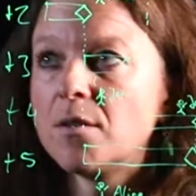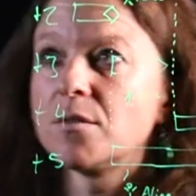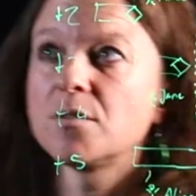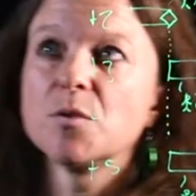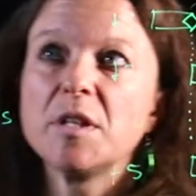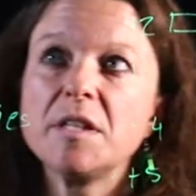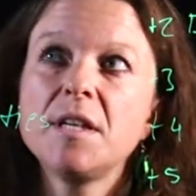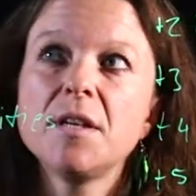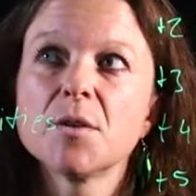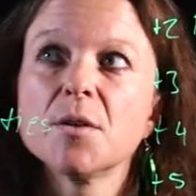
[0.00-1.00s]
So in
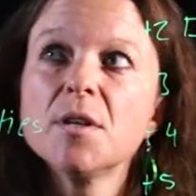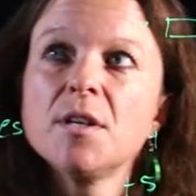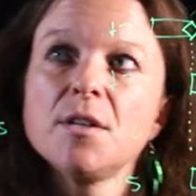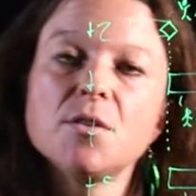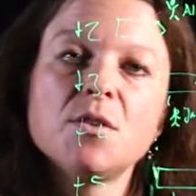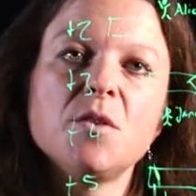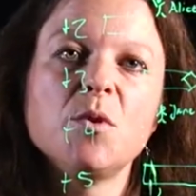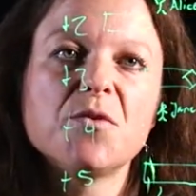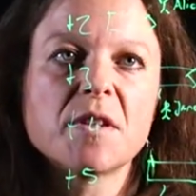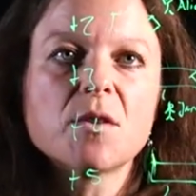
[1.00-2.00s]
here, you see
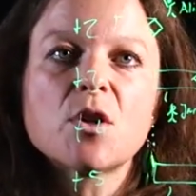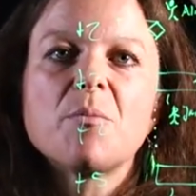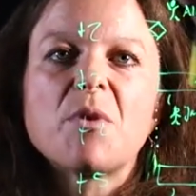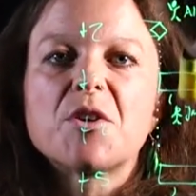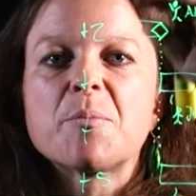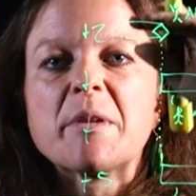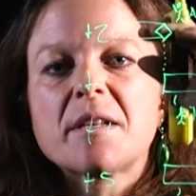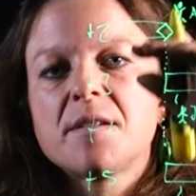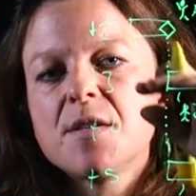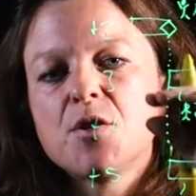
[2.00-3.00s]
we've done the
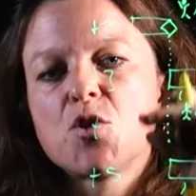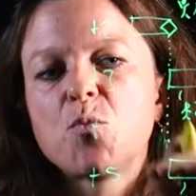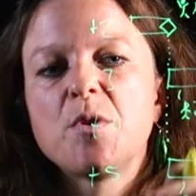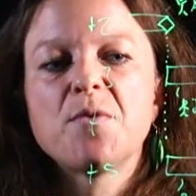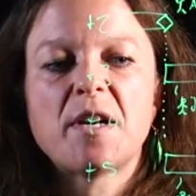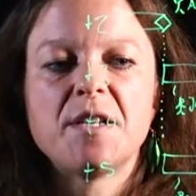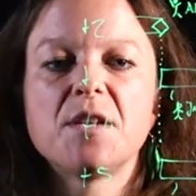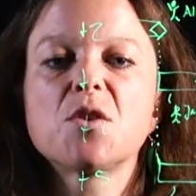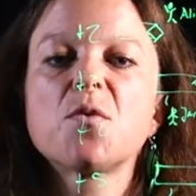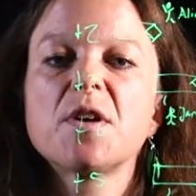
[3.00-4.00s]
compartmentalization, we've
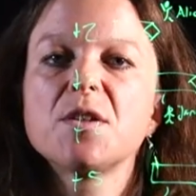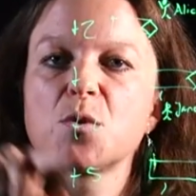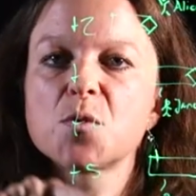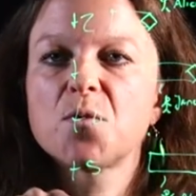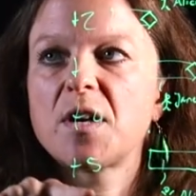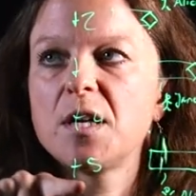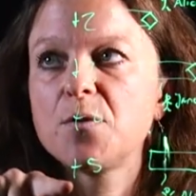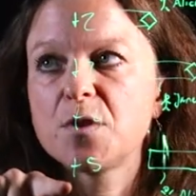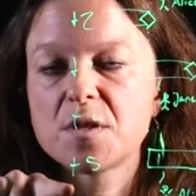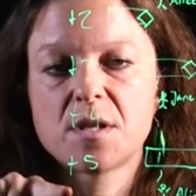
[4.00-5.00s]
identified those
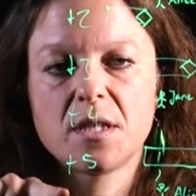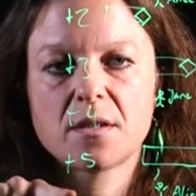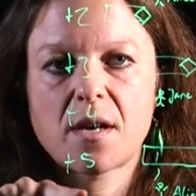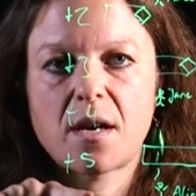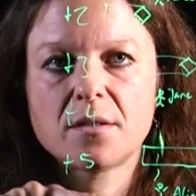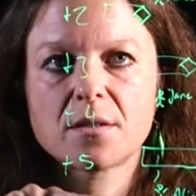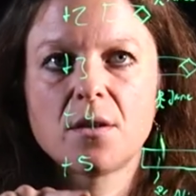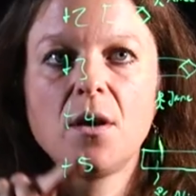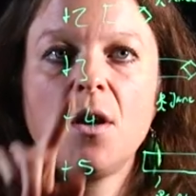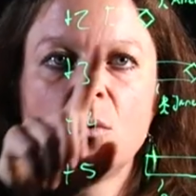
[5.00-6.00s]
5 distinct tasks,
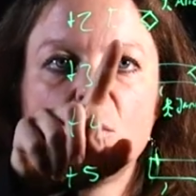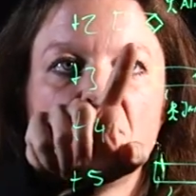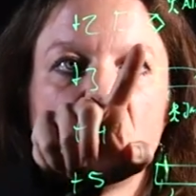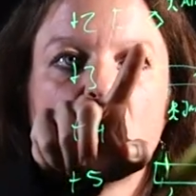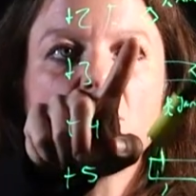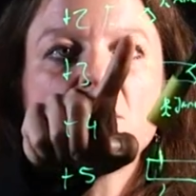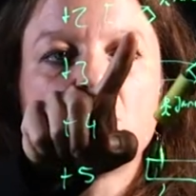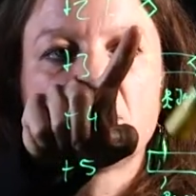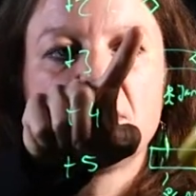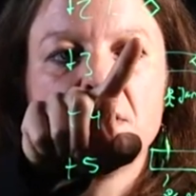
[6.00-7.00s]
we've noted
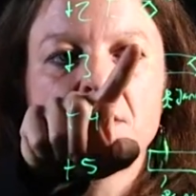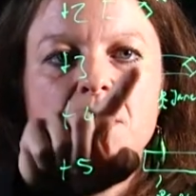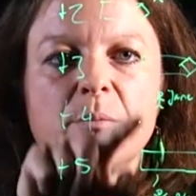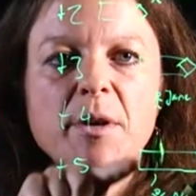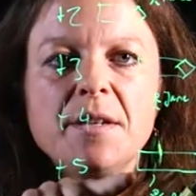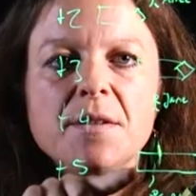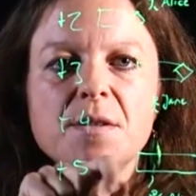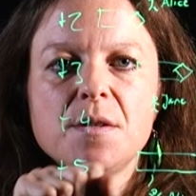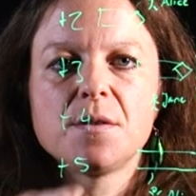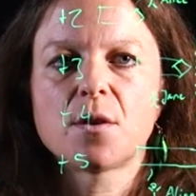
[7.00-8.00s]
what the
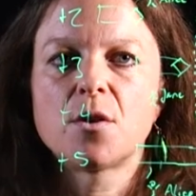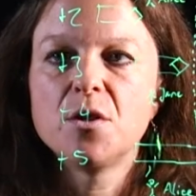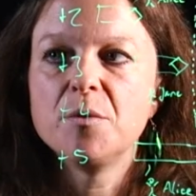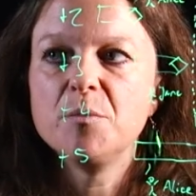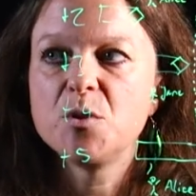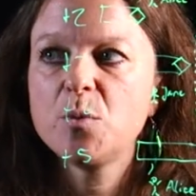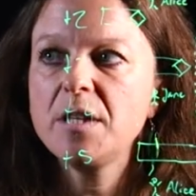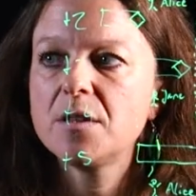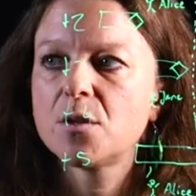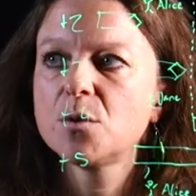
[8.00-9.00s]
interdependencies are in
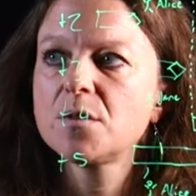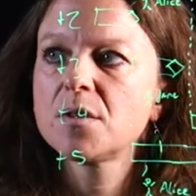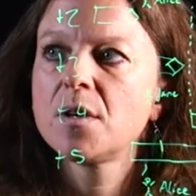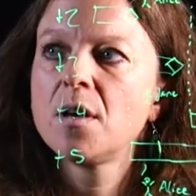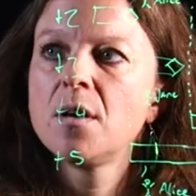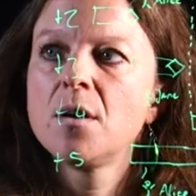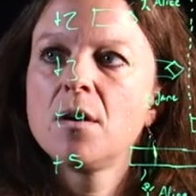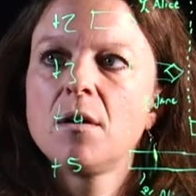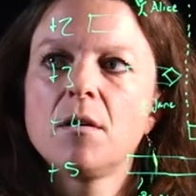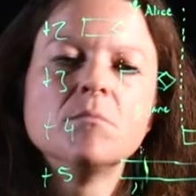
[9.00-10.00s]
between those.
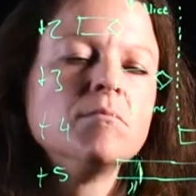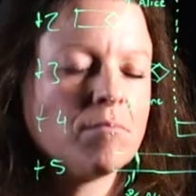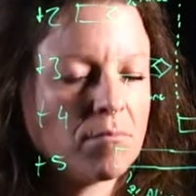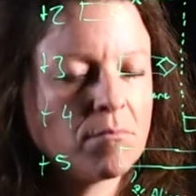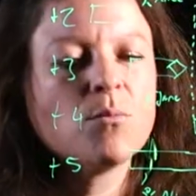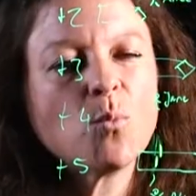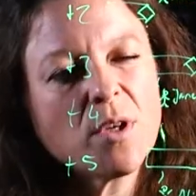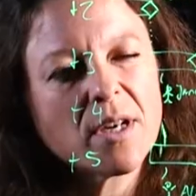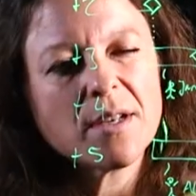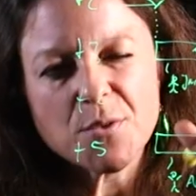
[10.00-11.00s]
We
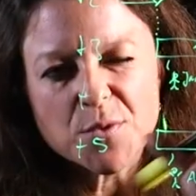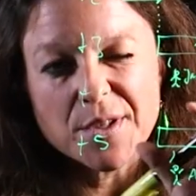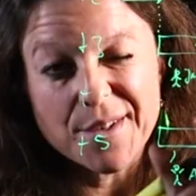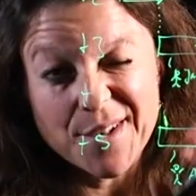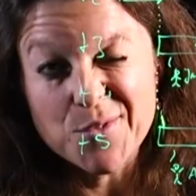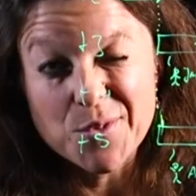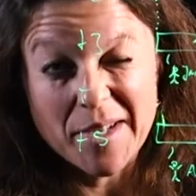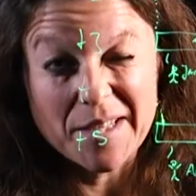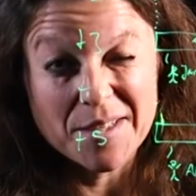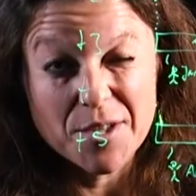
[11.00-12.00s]
kind of did our effort
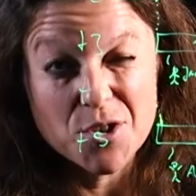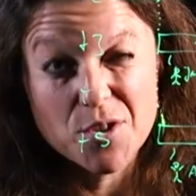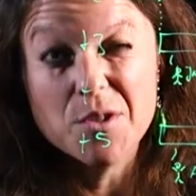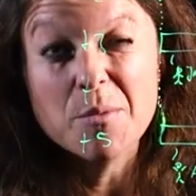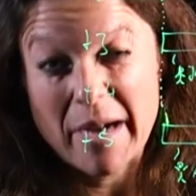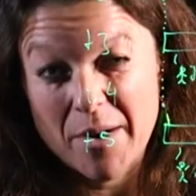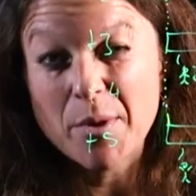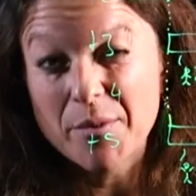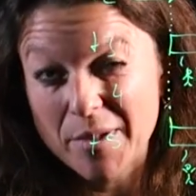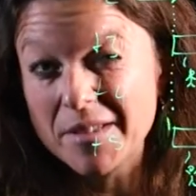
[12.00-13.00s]
validation in the
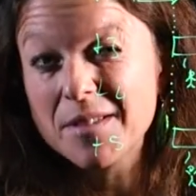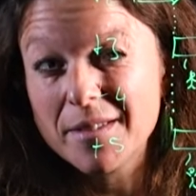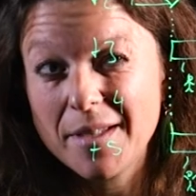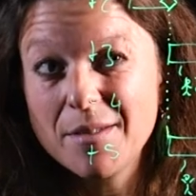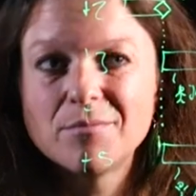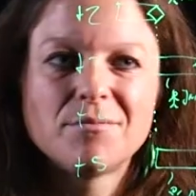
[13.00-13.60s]
background, let's say.